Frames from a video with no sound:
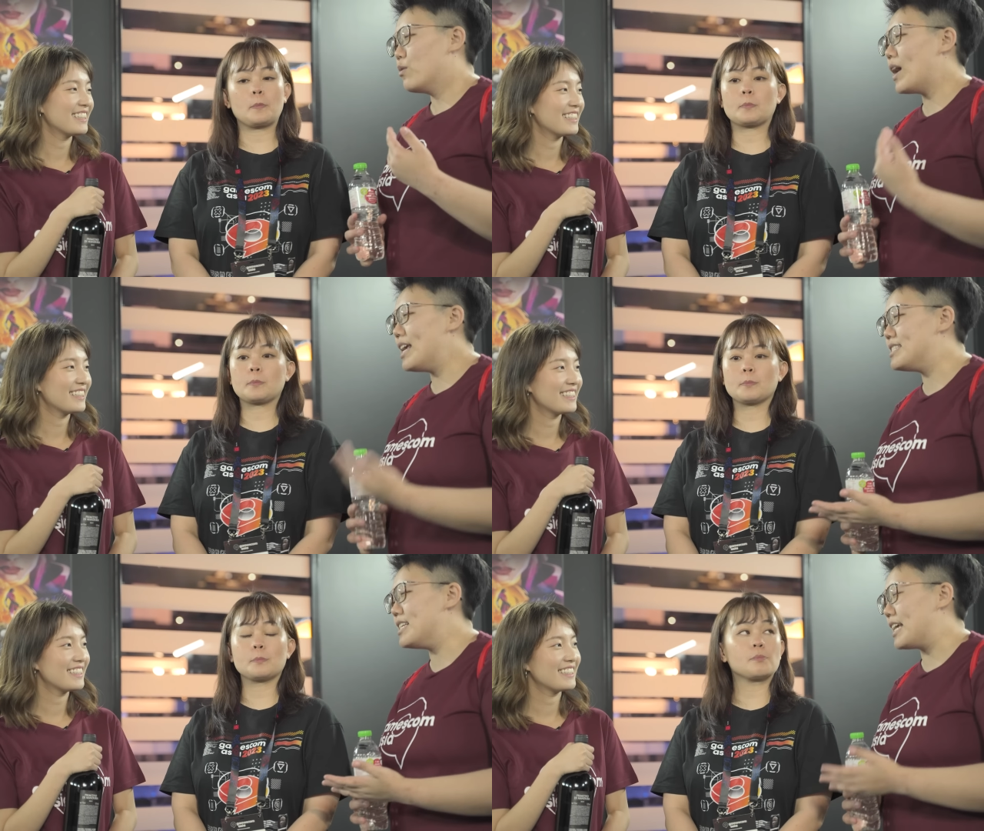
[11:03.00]

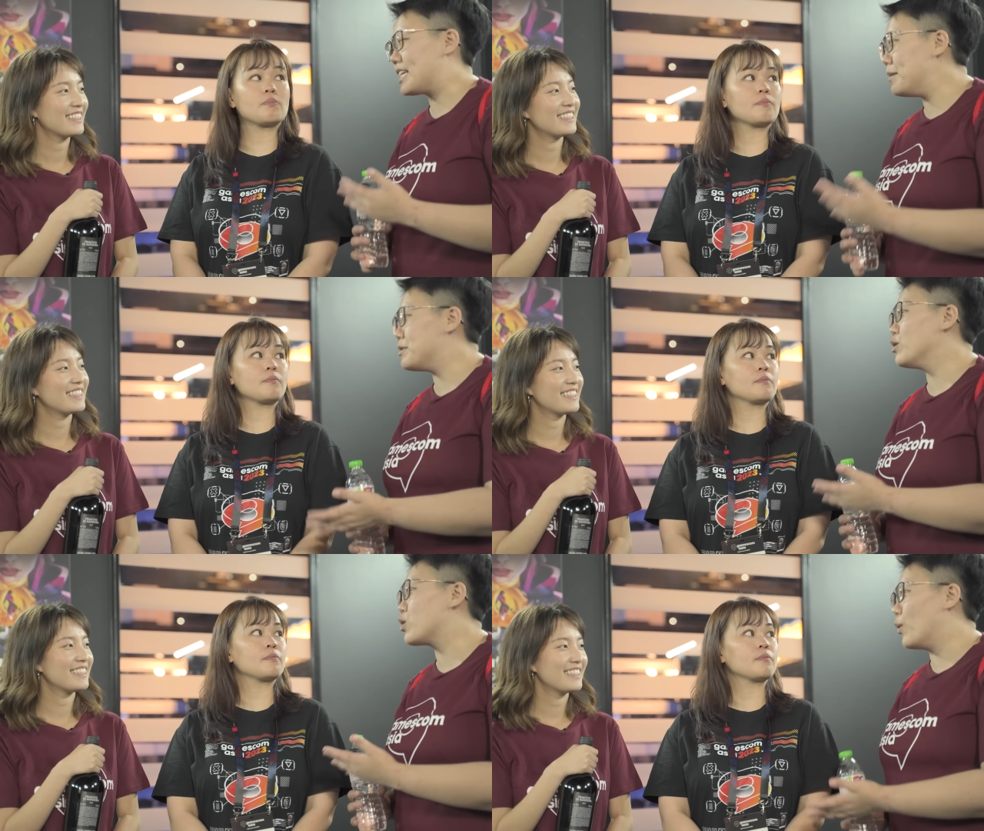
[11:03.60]
Speaker 1: What is it that
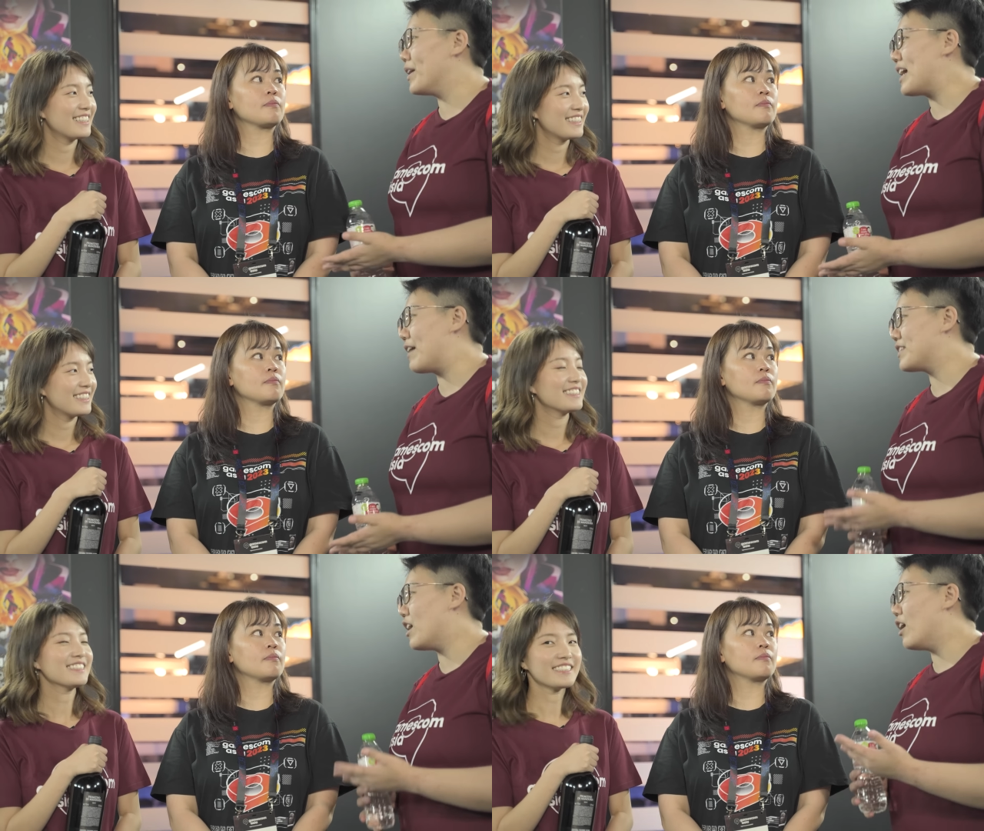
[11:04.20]
keeps you going
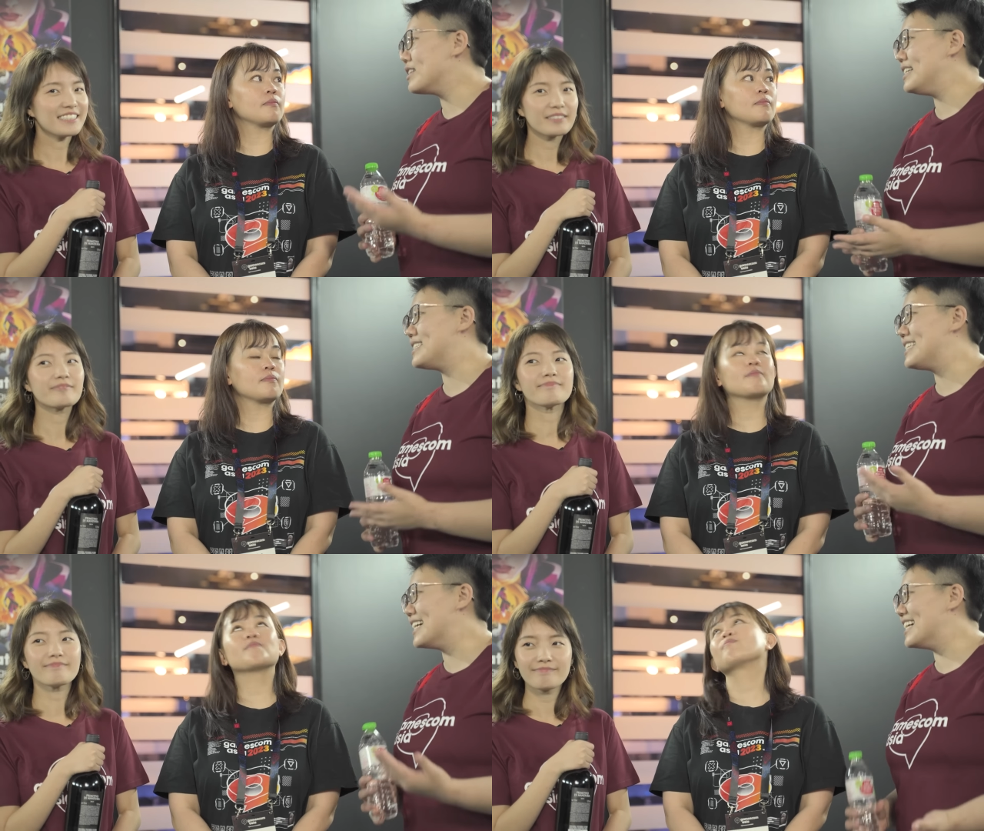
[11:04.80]
after all
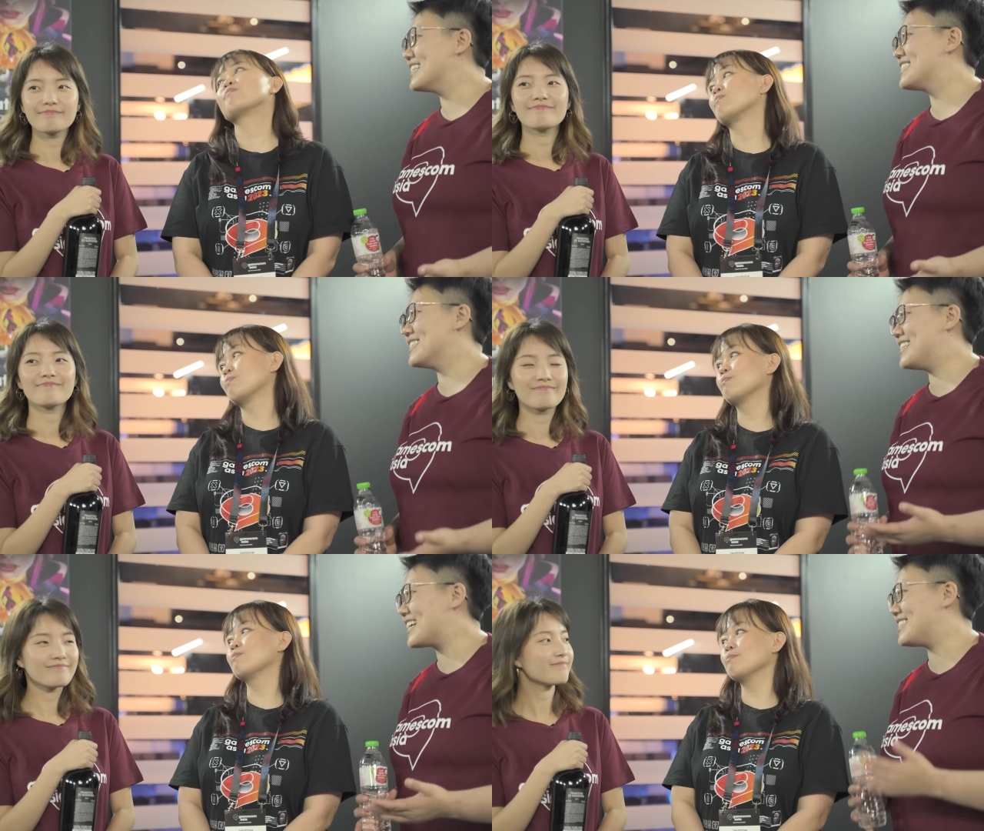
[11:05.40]
these years, mm
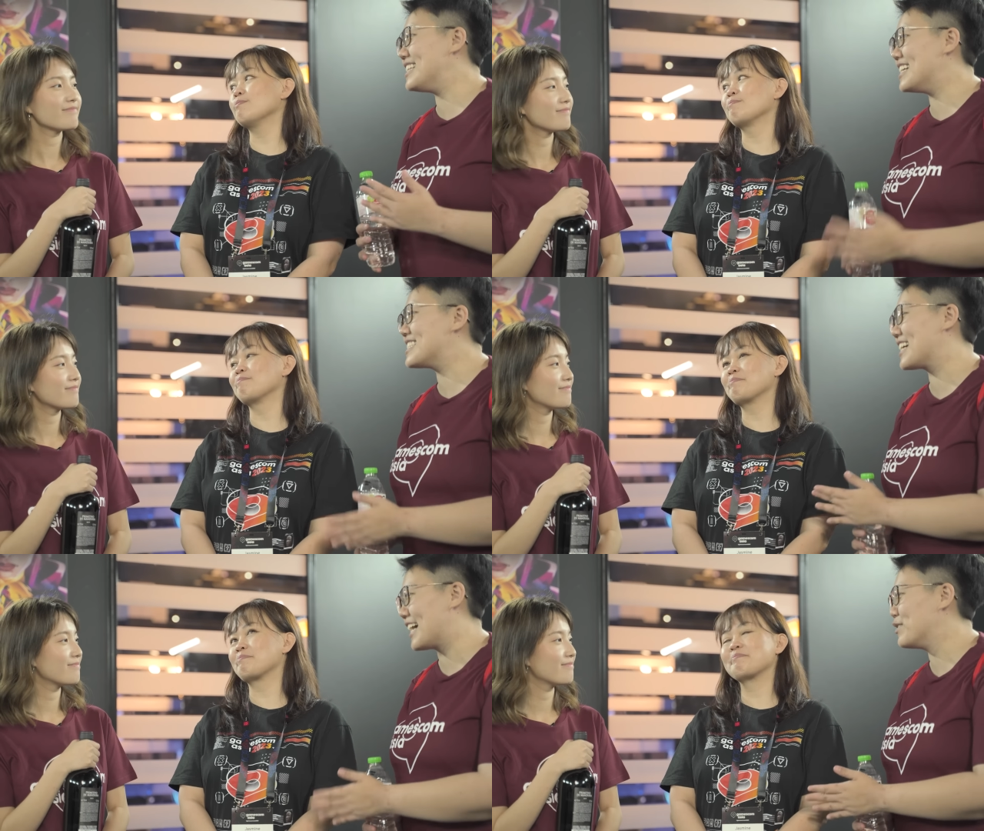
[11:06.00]
-hmm.
Speaker 2: sixteen
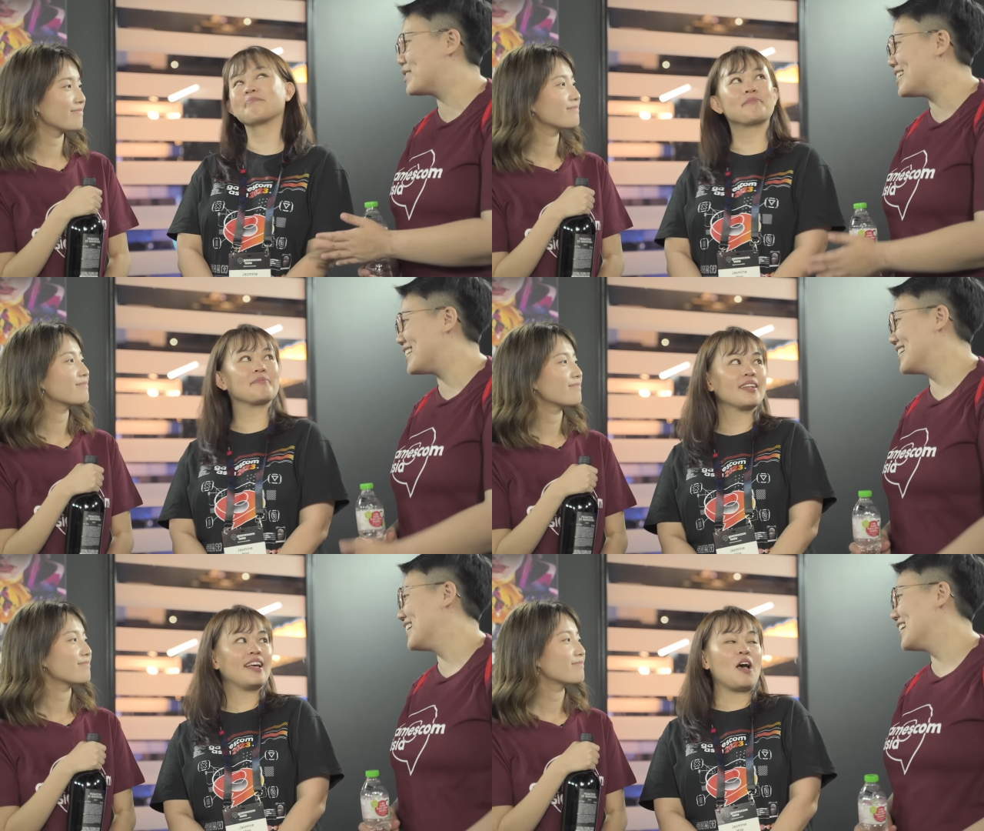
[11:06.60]
years and
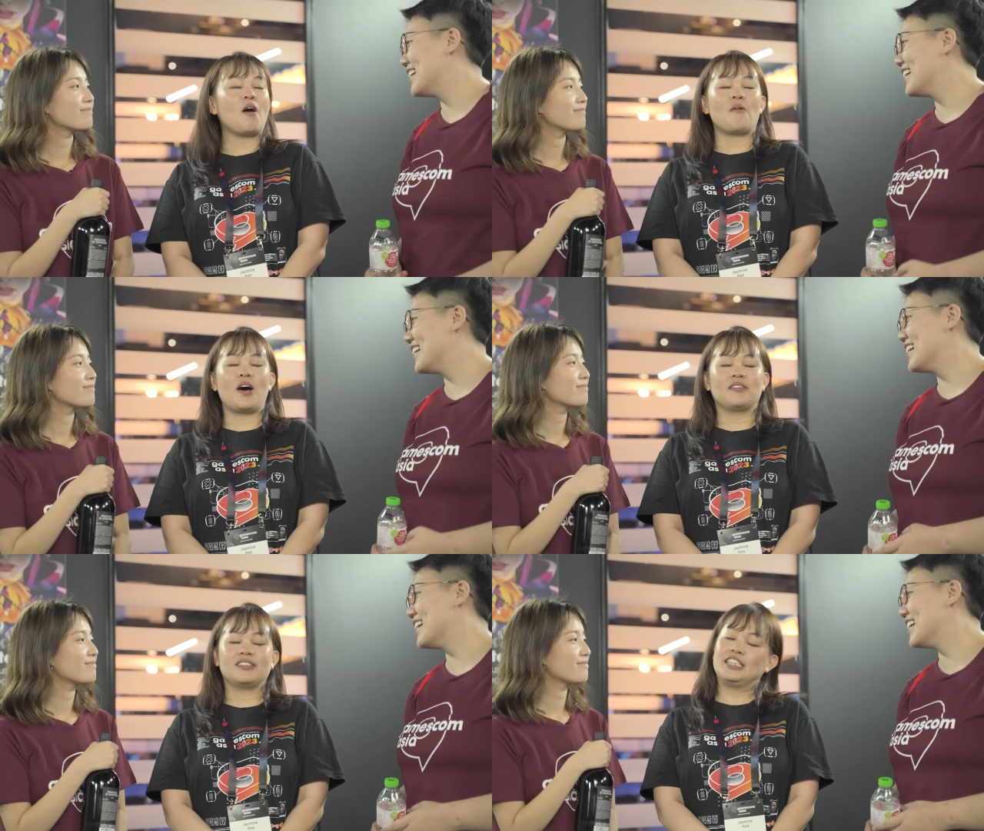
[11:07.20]
counting?
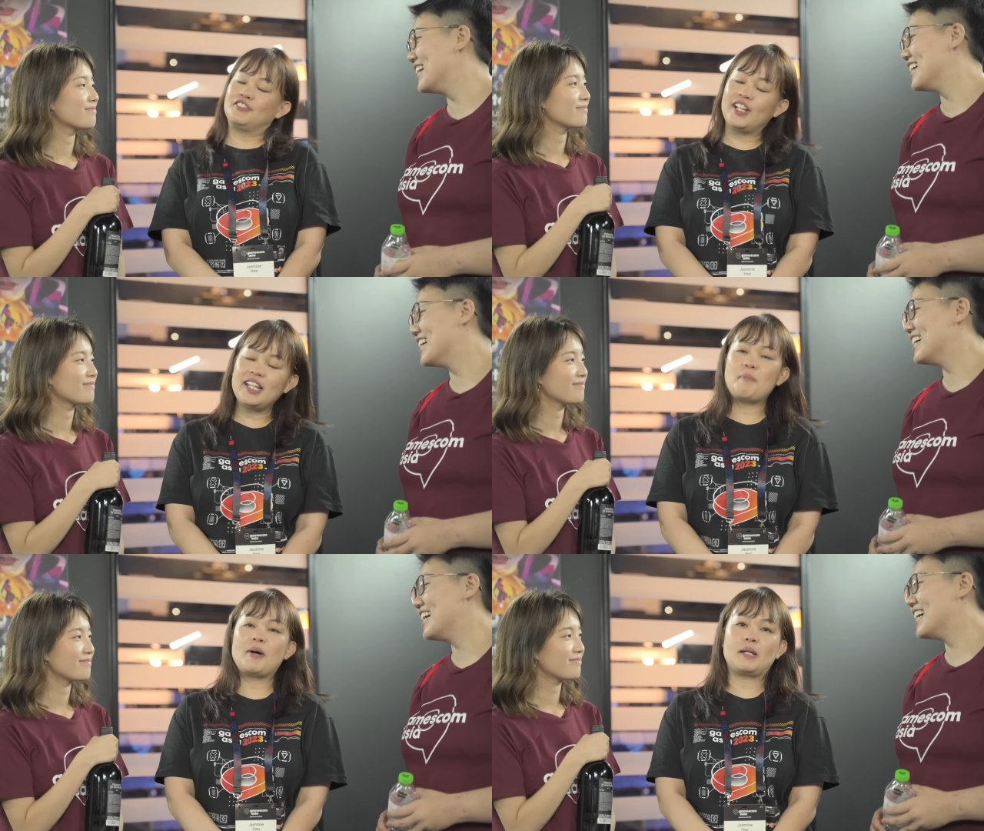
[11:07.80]
Wow, it's
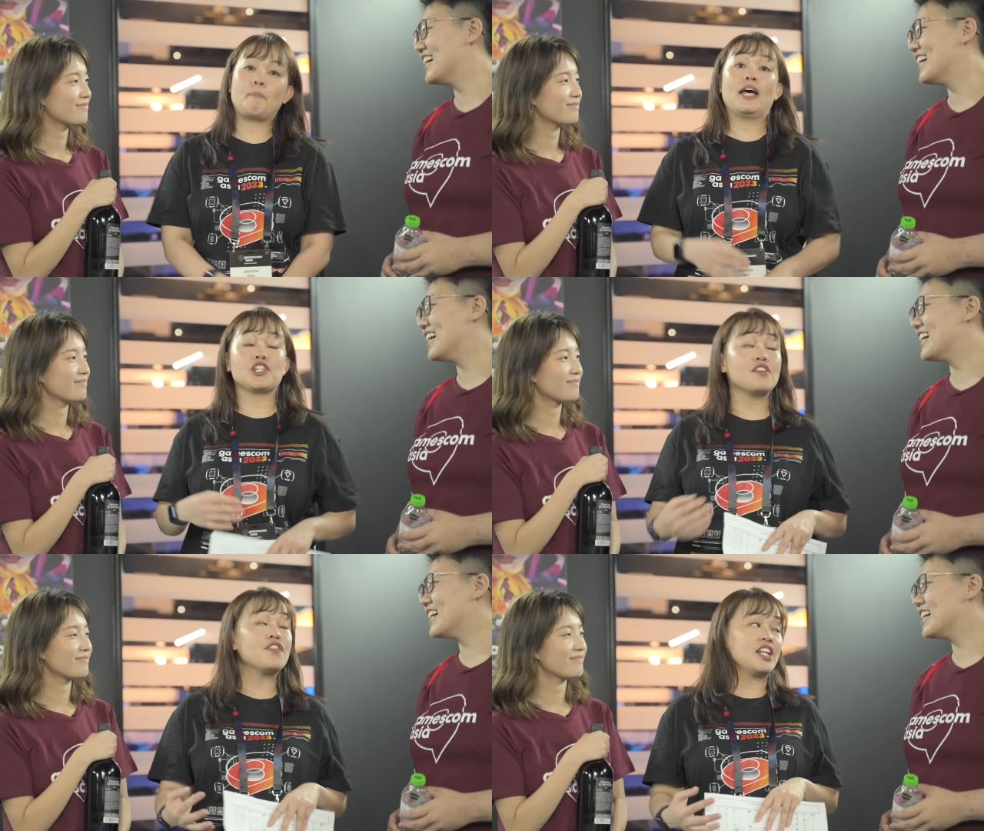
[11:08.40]
really about the
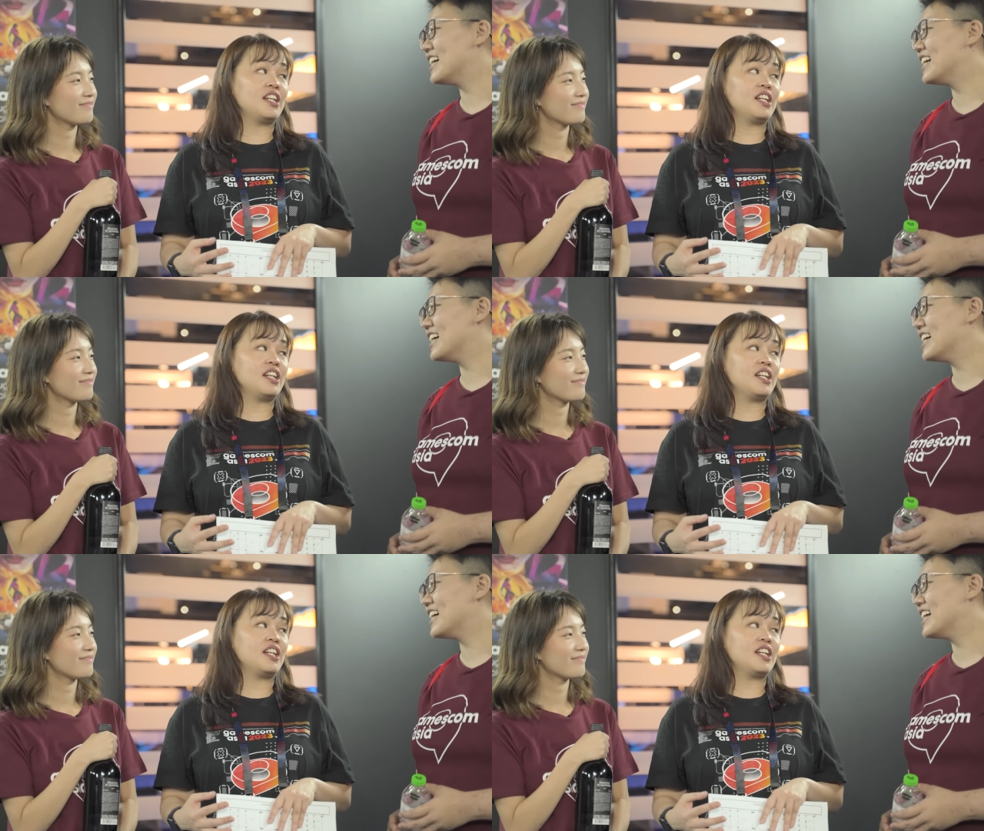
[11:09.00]
passion for the